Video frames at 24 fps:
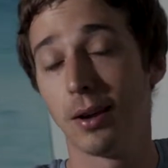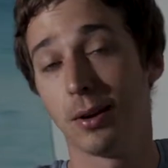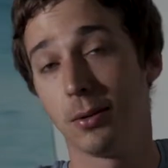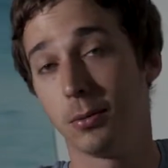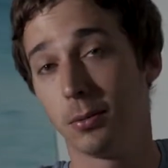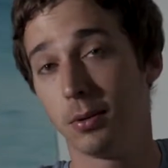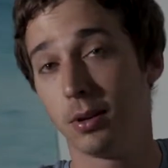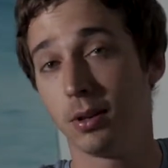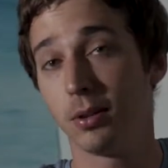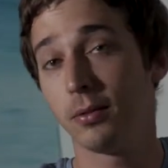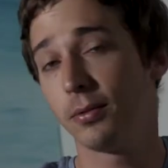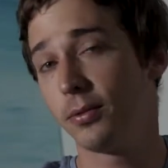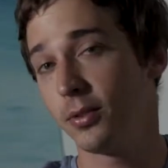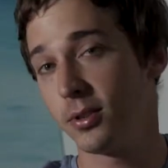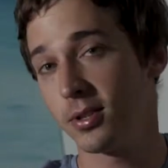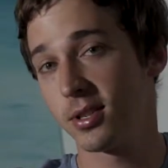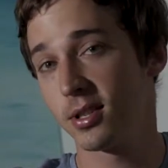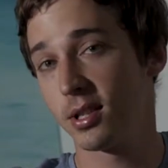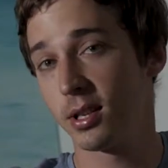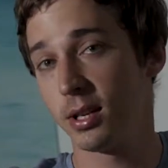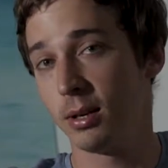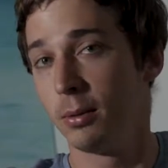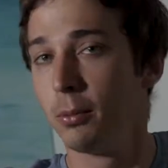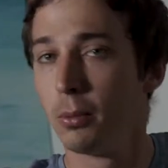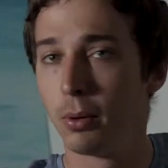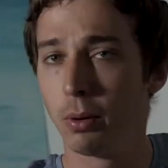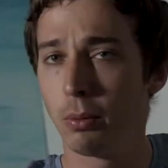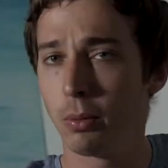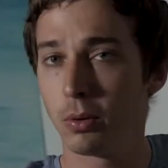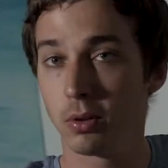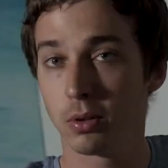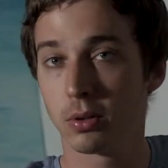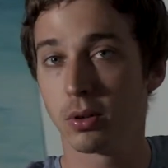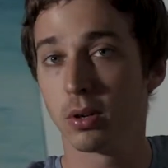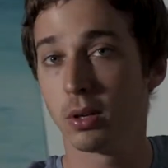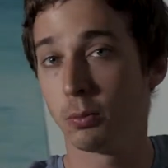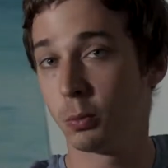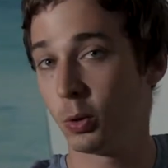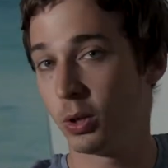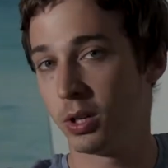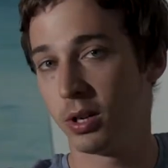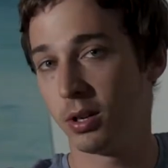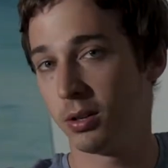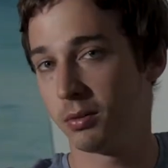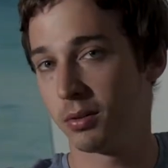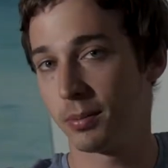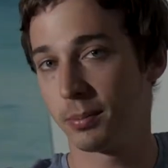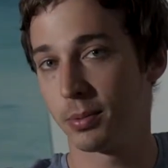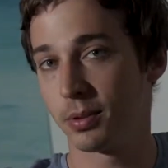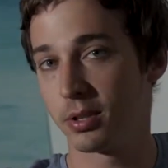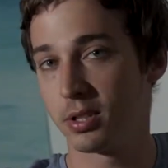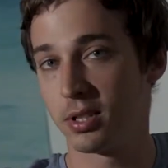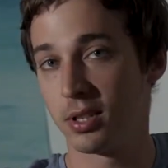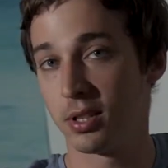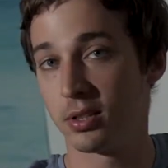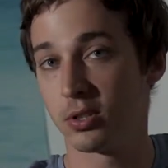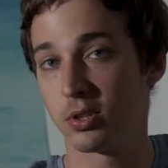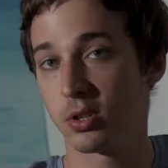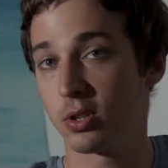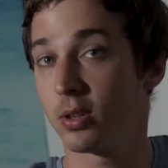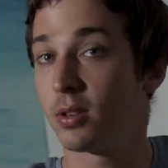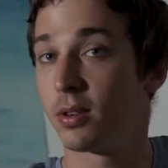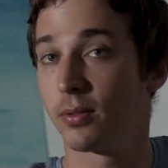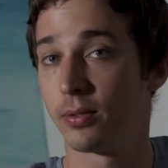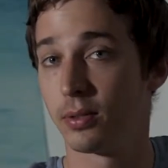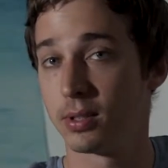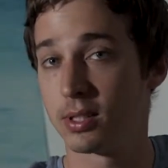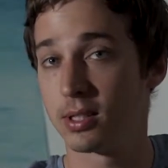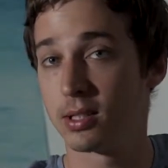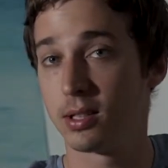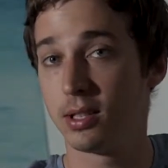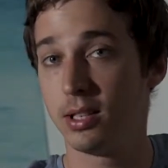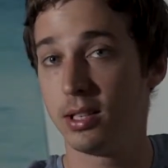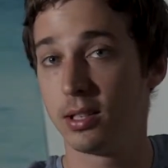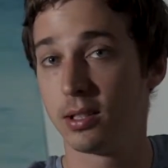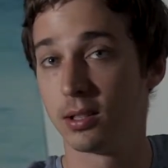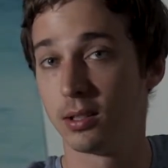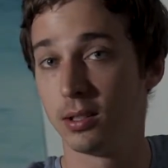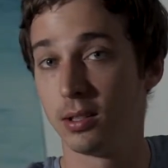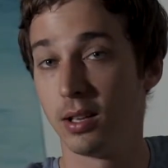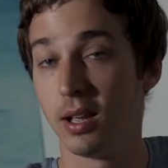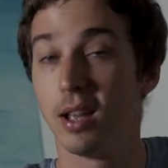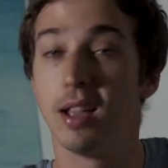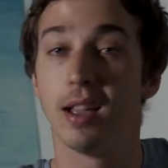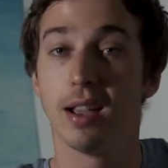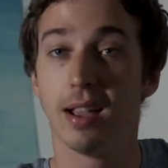Well, firstly, we weren't 100% sure if it's legal,